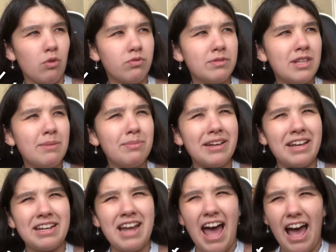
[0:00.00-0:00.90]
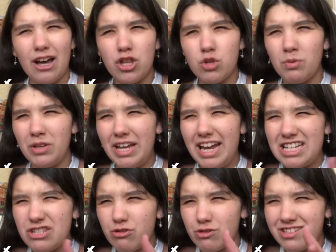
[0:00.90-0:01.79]
from them like an actual
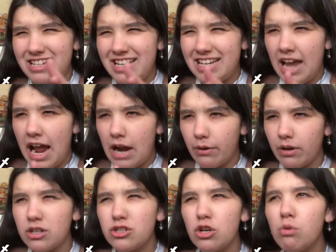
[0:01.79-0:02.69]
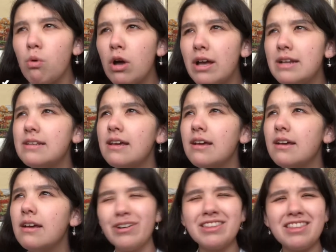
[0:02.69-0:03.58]
interesting character would?
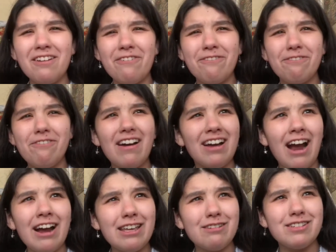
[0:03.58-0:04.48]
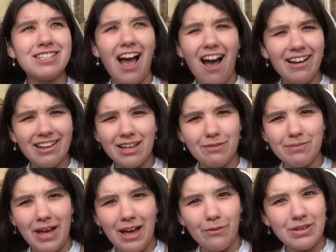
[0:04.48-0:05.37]
What the fuck are you talking
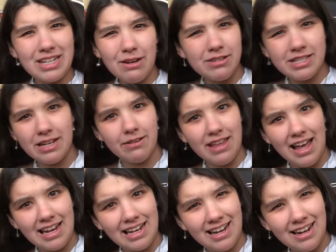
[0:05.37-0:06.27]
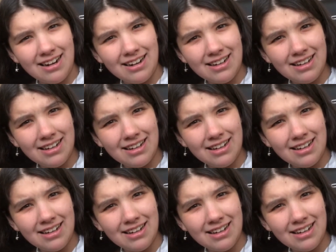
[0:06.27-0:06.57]
about? We don't do that here.